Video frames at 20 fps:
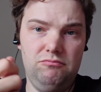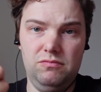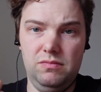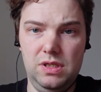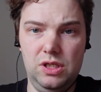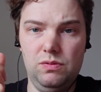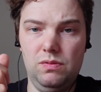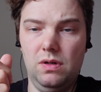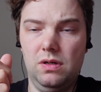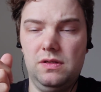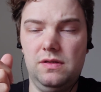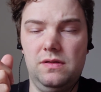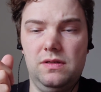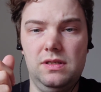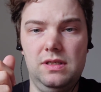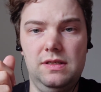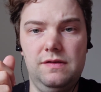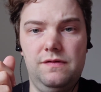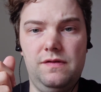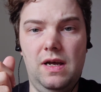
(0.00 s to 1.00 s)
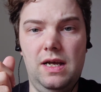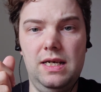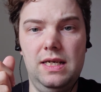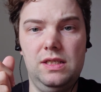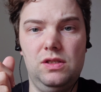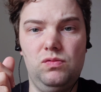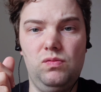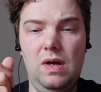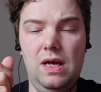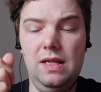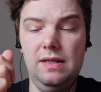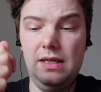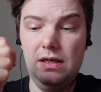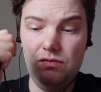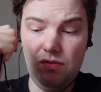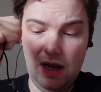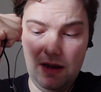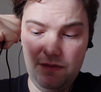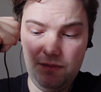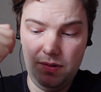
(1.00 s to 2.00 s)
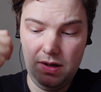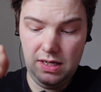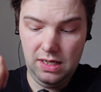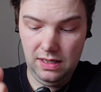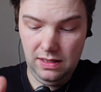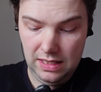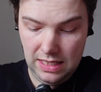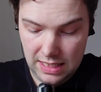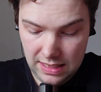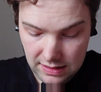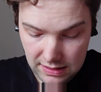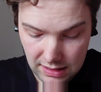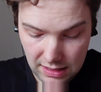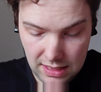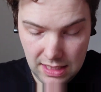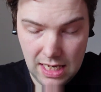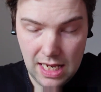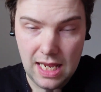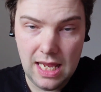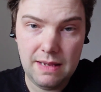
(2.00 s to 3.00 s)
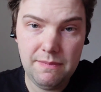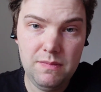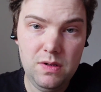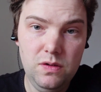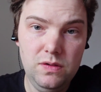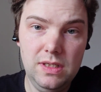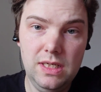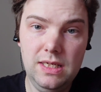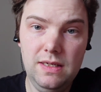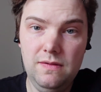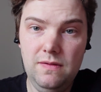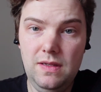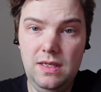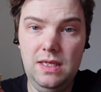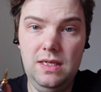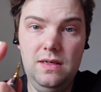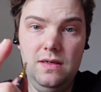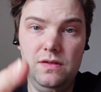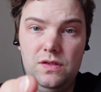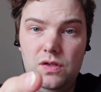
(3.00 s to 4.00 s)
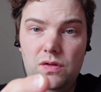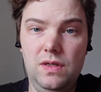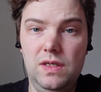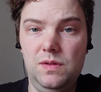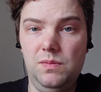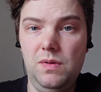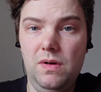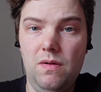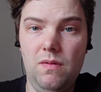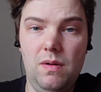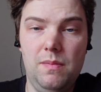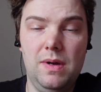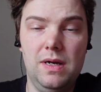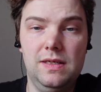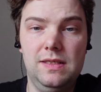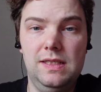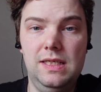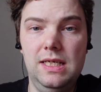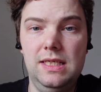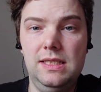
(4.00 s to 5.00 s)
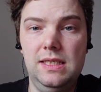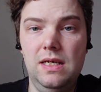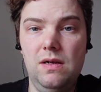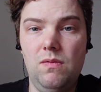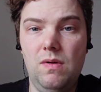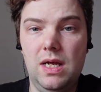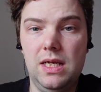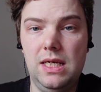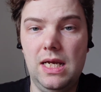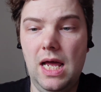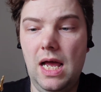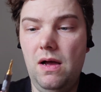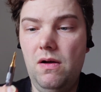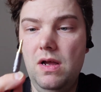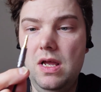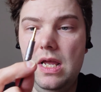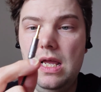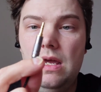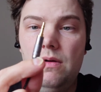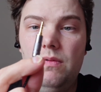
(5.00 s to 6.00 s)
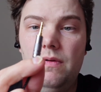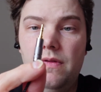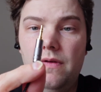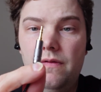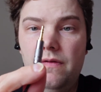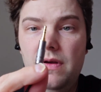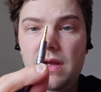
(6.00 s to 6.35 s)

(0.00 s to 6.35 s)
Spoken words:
which works fine as well. They drive pretty easily. I am using the Sony Xperia 1 Mark 6 here right now with the